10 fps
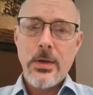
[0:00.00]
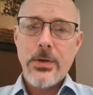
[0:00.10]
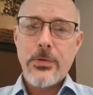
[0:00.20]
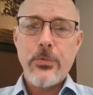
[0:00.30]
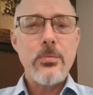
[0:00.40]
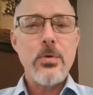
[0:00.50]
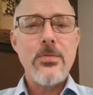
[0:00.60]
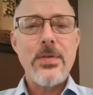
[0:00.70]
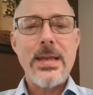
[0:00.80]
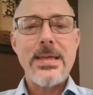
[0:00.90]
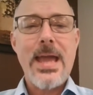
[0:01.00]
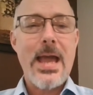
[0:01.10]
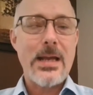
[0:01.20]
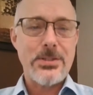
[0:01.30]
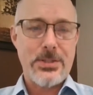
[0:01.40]
to remove any
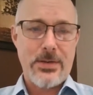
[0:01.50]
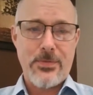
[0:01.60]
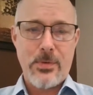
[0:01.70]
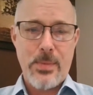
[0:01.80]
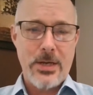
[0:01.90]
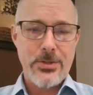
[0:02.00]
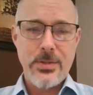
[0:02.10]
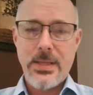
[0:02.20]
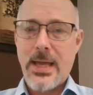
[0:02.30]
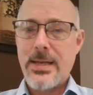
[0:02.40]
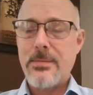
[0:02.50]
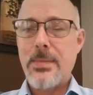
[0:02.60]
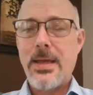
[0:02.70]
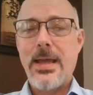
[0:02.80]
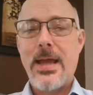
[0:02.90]
cached information that it
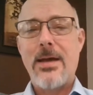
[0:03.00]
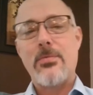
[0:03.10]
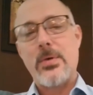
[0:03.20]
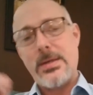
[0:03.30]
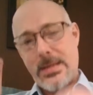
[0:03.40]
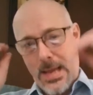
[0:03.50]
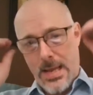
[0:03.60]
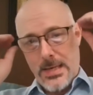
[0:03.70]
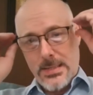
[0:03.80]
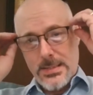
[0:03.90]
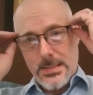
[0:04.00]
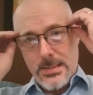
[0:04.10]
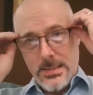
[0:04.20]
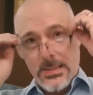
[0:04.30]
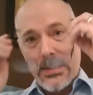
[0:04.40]
may have retained.
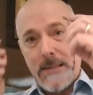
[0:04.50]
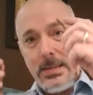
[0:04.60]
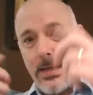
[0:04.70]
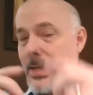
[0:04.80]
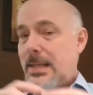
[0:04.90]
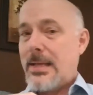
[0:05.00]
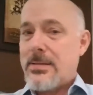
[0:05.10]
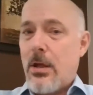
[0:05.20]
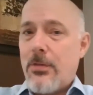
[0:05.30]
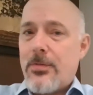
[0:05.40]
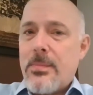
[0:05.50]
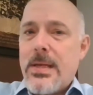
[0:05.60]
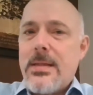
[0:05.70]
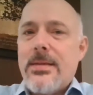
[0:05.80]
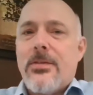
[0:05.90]
And that's all for
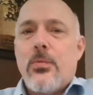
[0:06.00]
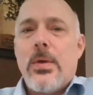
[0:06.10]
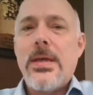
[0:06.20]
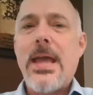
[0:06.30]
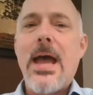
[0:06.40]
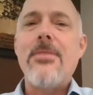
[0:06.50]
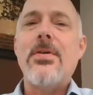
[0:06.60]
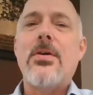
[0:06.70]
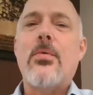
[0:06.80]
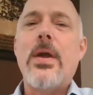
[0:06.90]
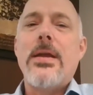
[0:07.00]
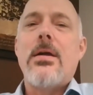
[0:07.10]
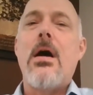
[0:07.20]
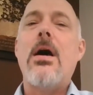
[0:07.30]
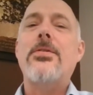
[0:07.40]
me this week. Have a
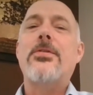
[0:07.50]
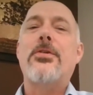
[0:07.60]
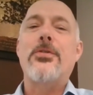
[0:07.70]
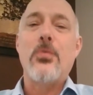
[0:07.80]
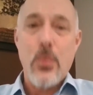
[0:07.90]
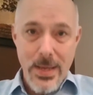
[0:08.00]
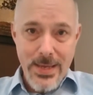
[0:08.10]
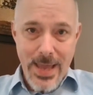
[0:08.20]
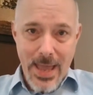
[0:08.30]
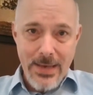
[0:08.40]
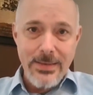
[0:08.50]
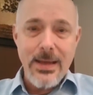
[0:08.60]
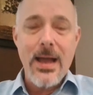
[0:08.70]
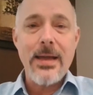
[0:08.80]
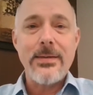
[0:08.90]
great Oscars weekend.
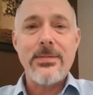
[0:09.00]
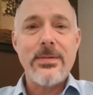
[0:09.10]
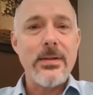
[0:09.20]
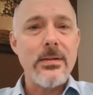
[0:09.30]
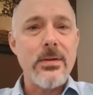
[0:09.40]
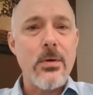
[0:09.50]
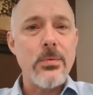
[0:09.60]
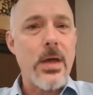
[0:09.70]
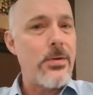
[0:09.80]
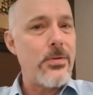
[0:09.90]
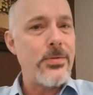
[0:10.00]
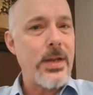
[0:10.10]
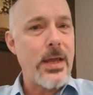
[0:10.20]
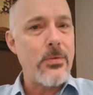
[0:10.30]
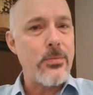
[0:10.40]
I still don't
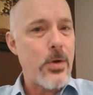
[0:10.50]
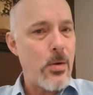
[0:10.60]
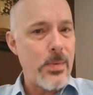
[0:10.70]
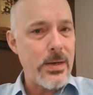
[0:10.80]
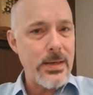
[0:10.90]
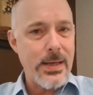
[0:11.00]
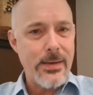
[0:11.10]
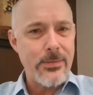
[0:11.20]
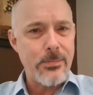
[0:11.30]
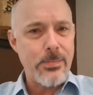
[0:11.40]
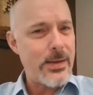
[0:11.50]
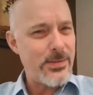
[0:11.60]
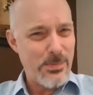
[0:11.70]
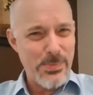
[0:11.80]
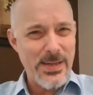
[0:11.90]
understand Roma as
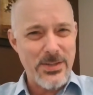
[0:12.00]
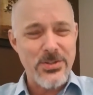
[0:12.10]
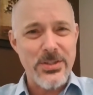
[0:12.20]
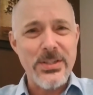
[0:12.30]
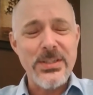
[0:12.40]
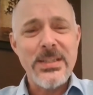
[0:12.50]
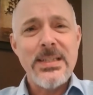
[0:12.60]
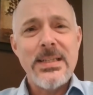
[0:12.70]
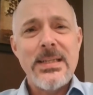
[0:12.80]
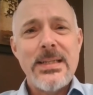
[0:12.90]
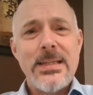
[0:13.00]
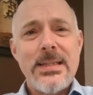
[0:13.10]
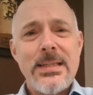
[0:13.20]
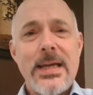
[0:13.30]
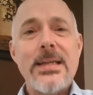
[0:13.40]
Best Picture.
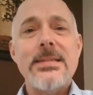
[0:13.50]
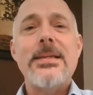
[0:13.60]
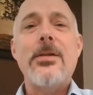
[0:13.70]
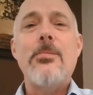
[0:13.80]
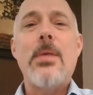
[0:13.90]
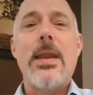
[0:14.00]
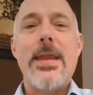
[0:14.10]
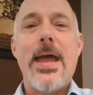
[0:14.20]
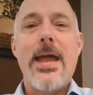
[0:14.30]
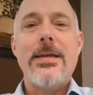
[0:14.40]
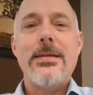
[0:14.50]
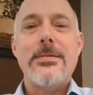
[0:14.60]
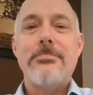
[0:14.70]
And until Monday,